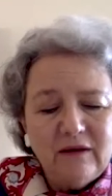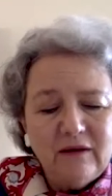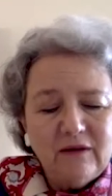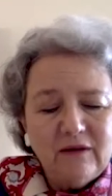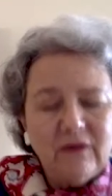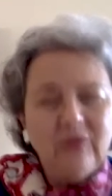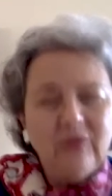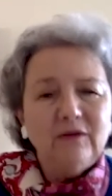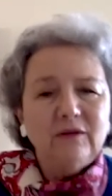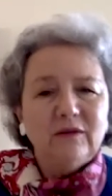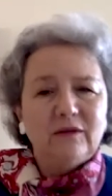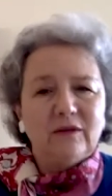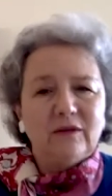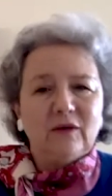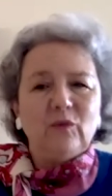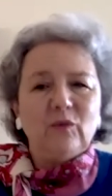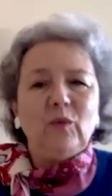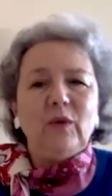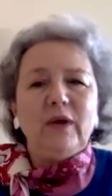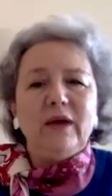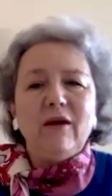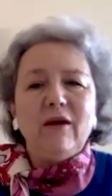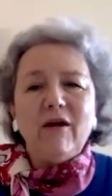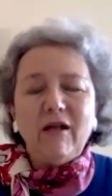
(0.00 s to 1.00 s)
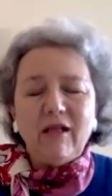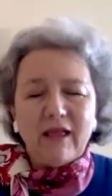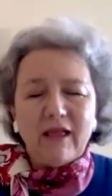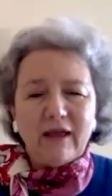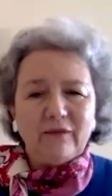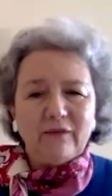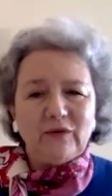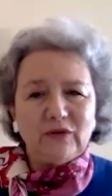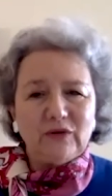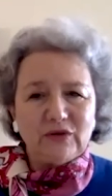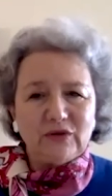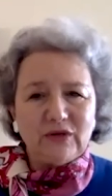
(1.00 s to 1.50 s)
that we all
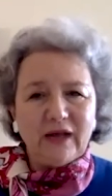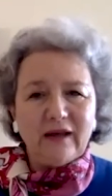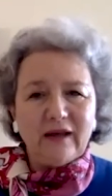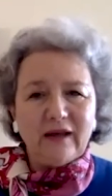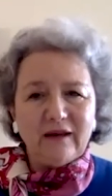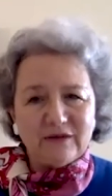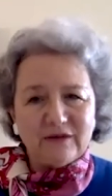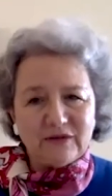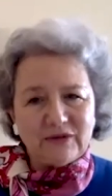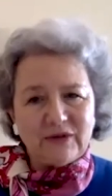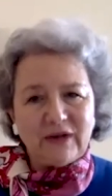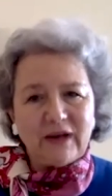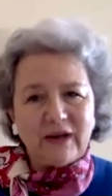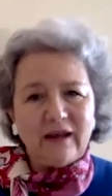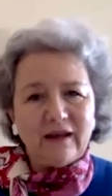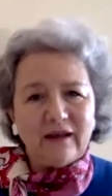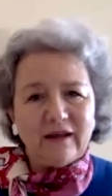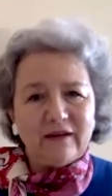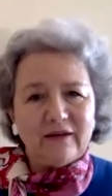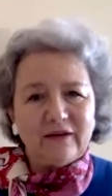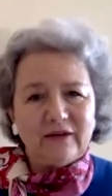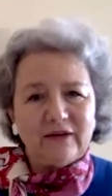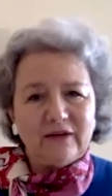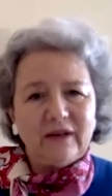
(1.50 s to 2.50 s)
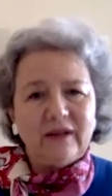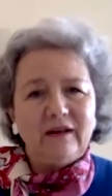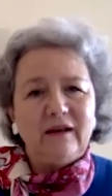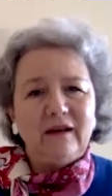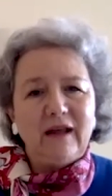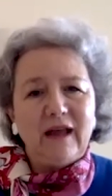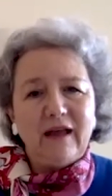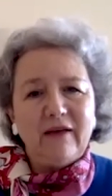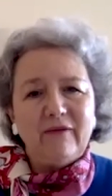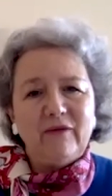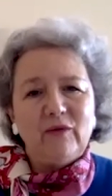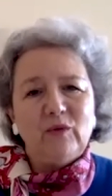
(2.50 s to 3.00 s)
have to take a stand and
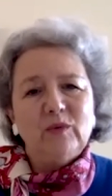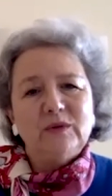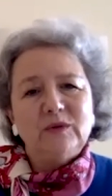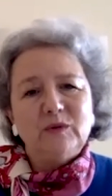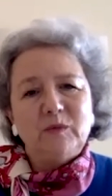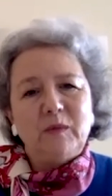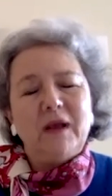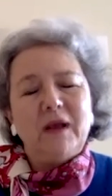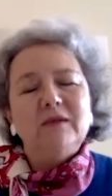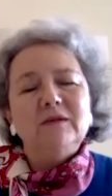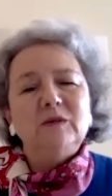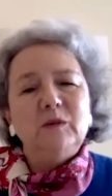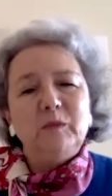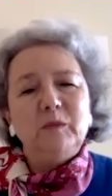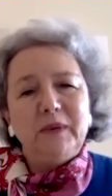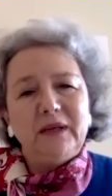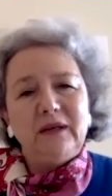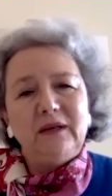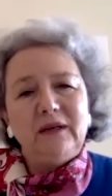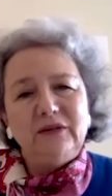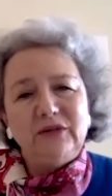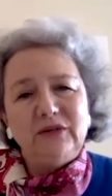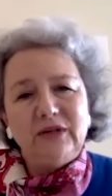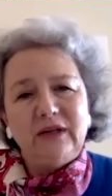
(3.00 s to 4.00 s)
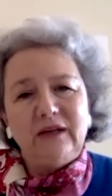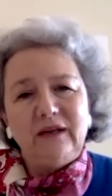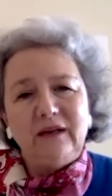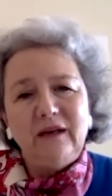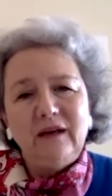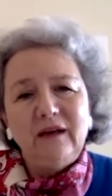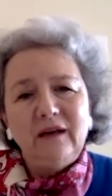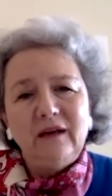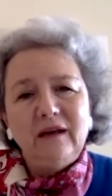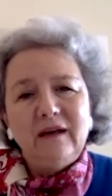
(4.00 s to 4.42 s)
have a responsibility